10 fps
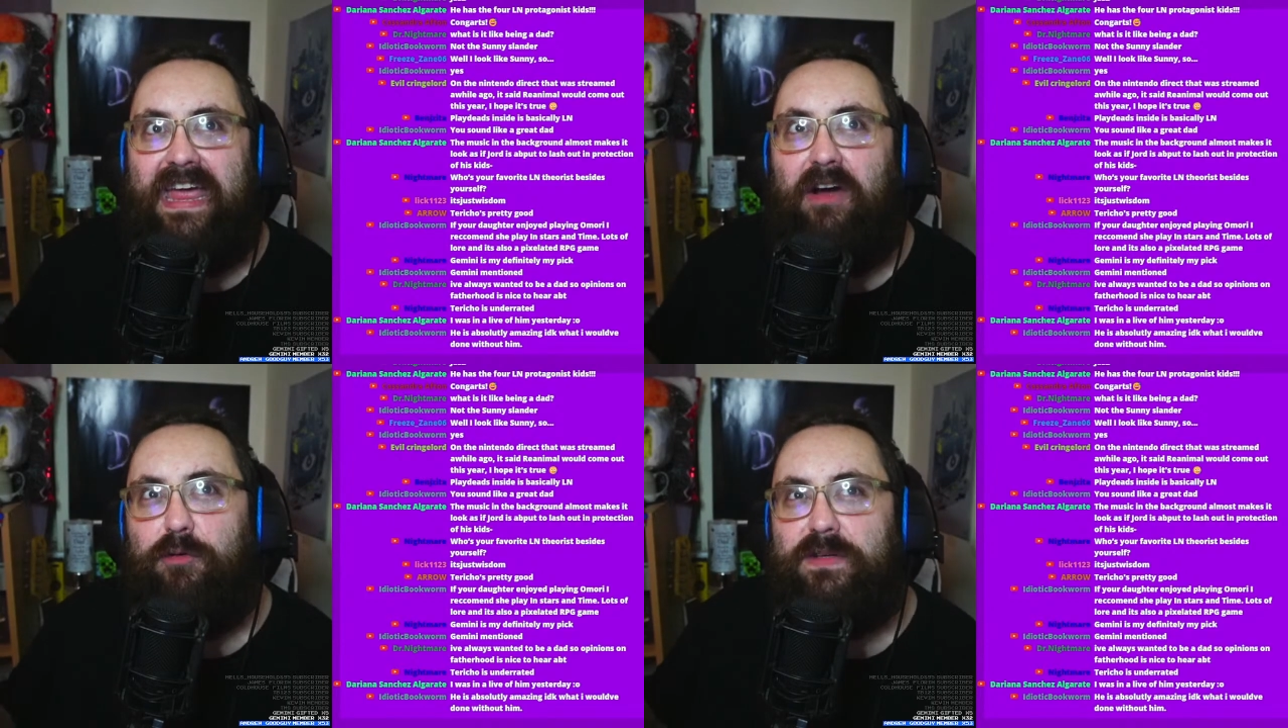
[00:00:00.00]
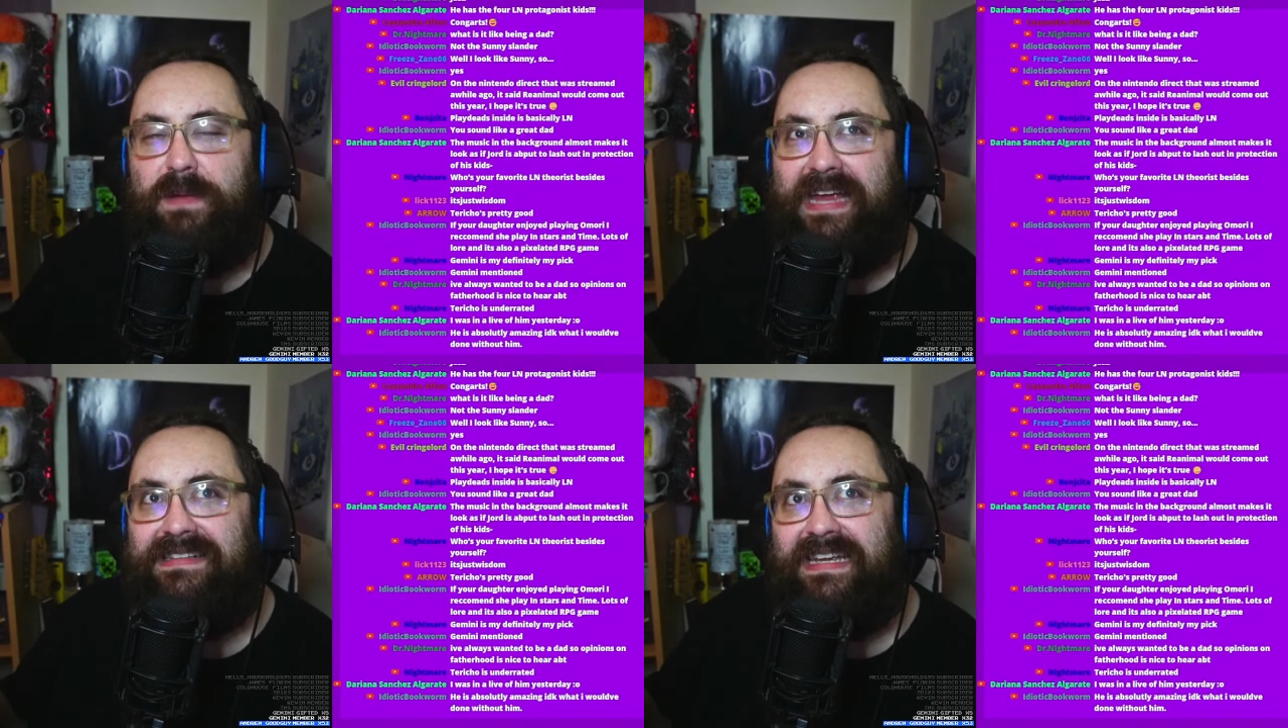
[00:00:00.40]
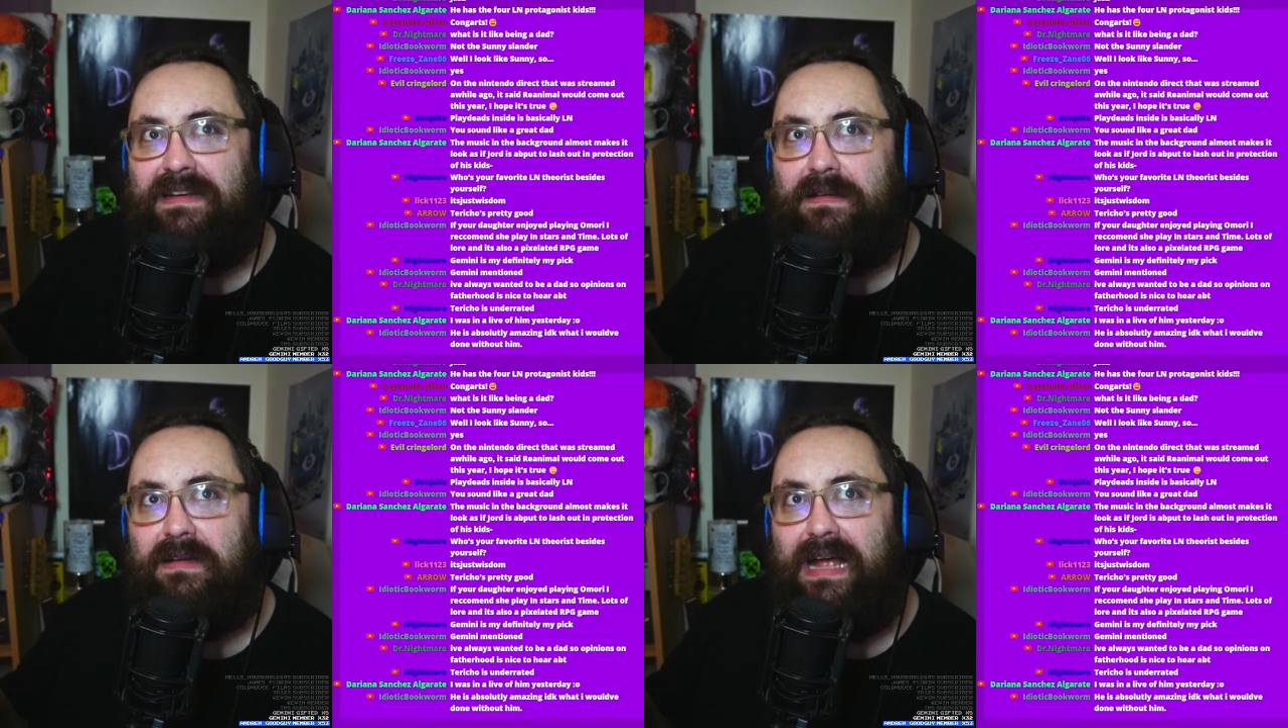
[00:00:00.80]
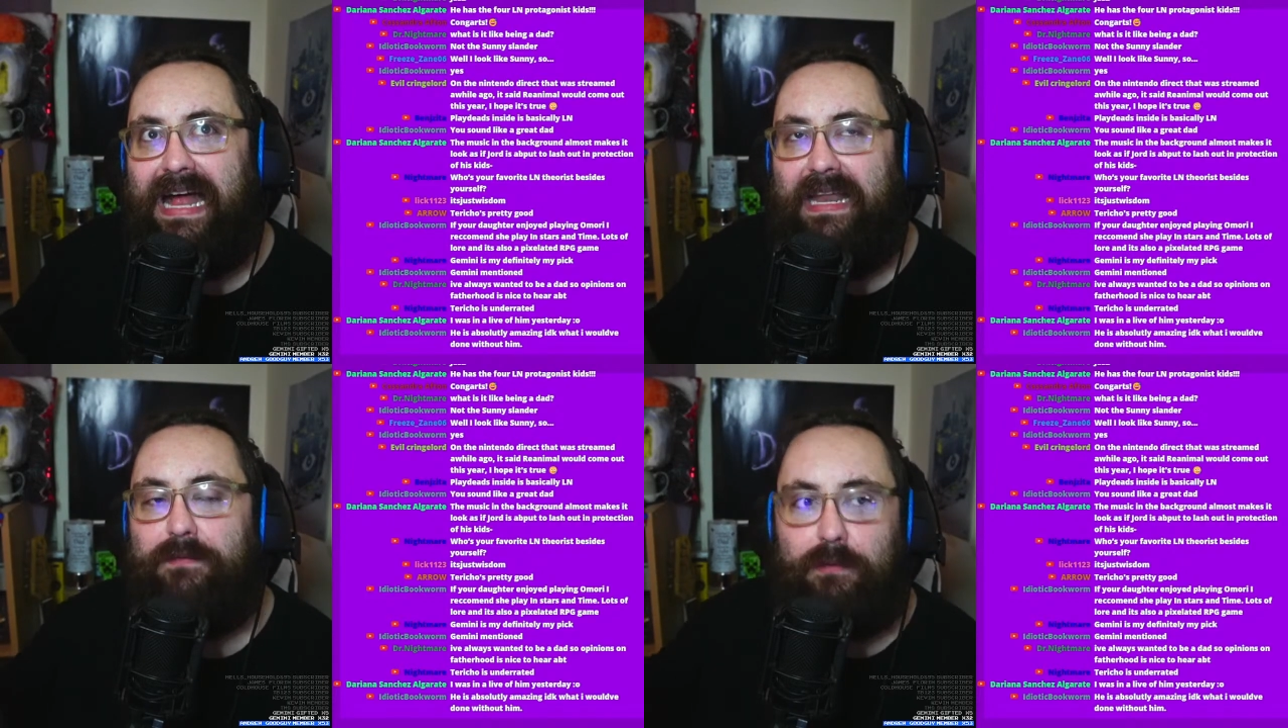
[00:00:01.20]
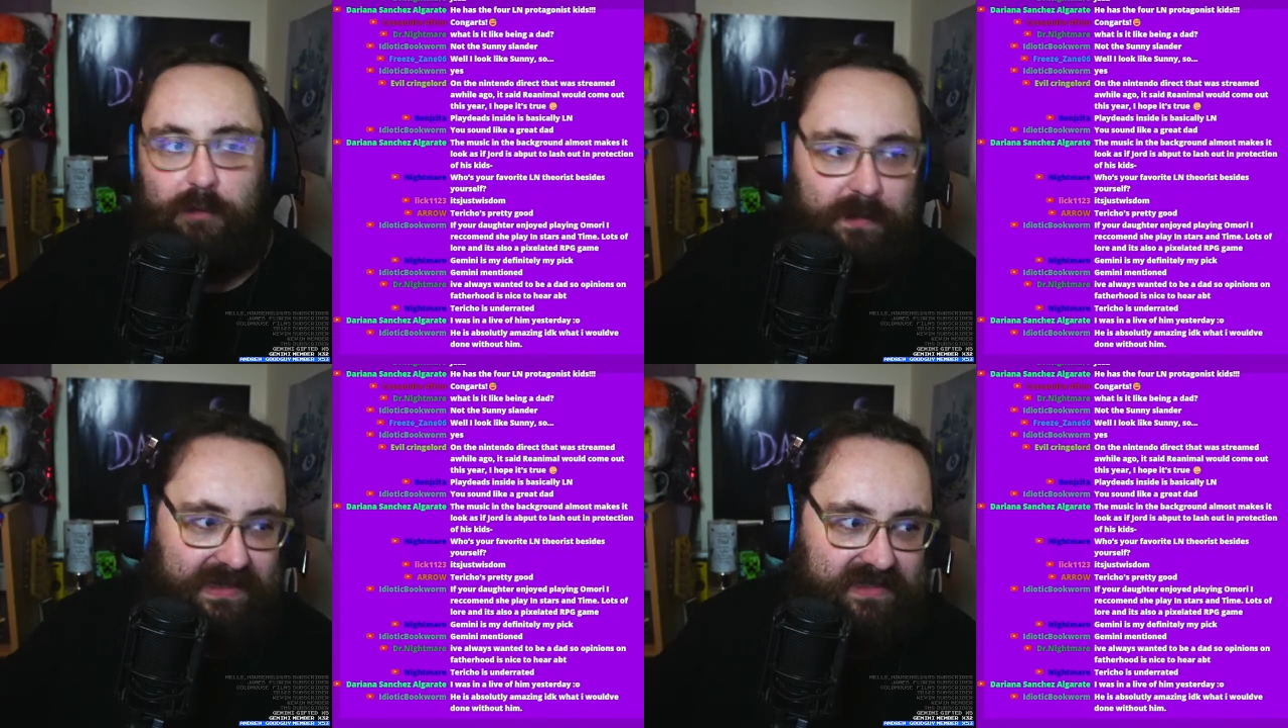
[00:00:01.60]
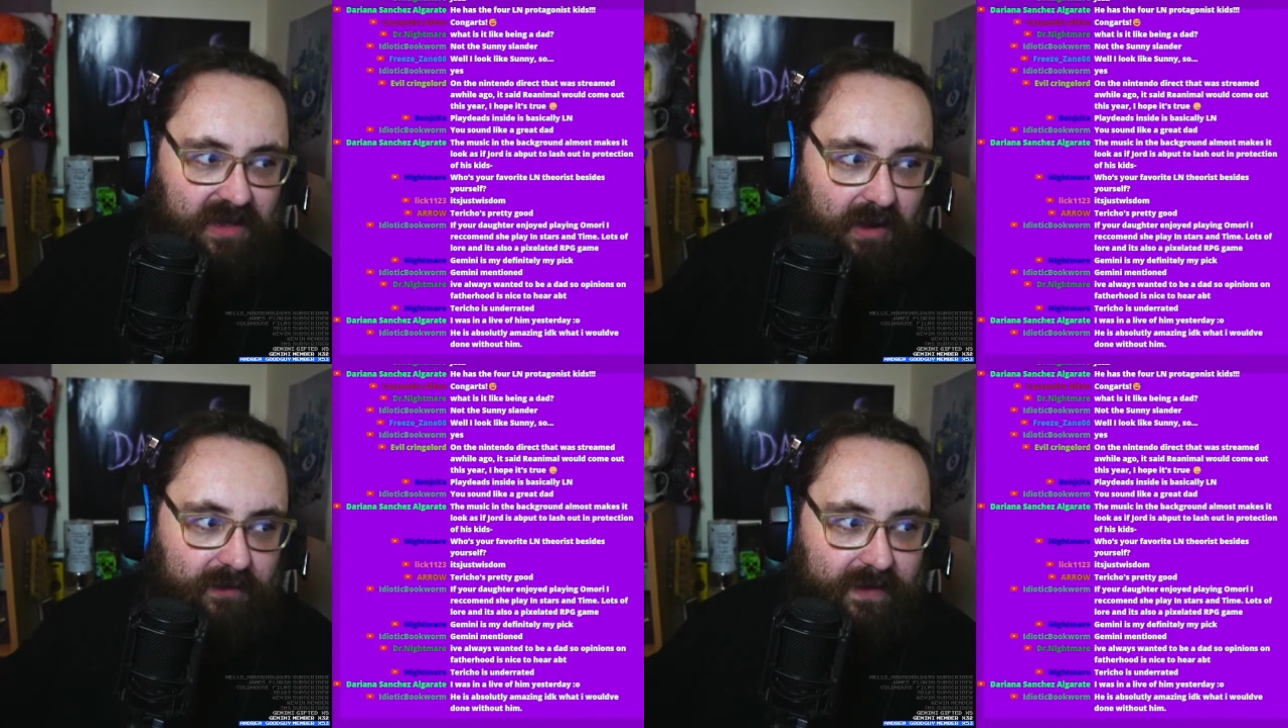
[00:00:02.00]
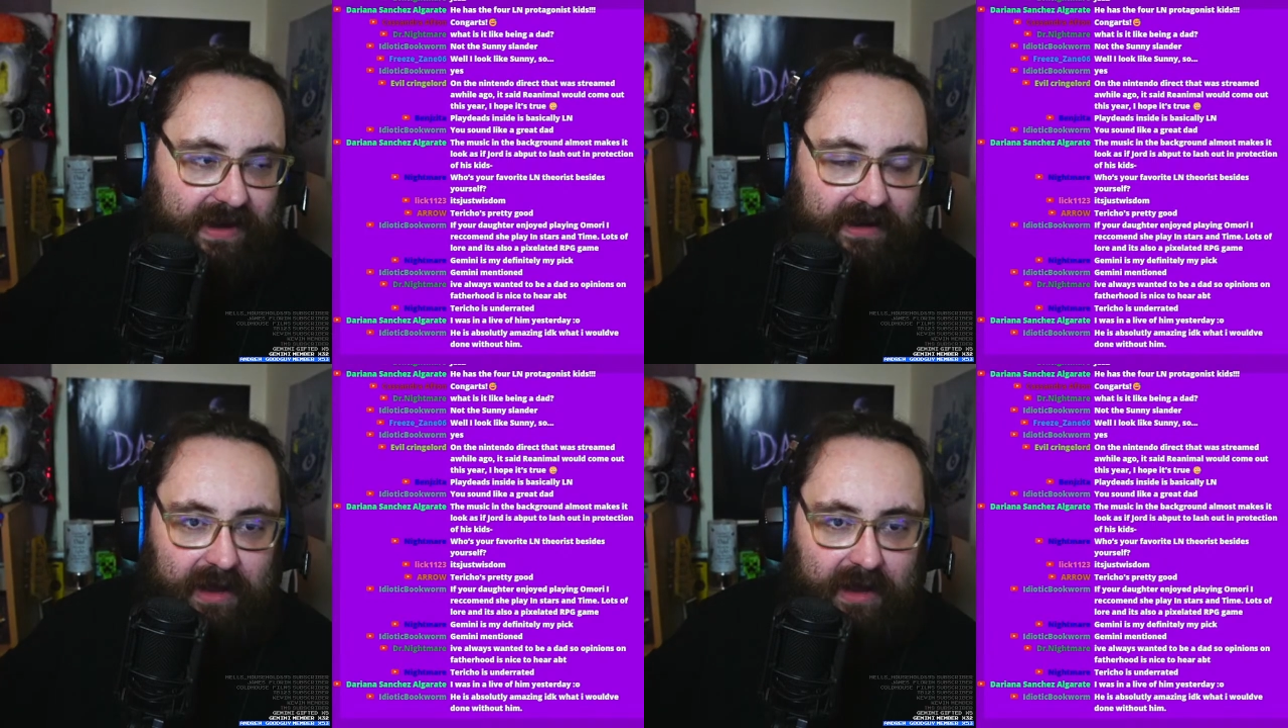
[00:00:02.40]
I was painting our living room and stuff, and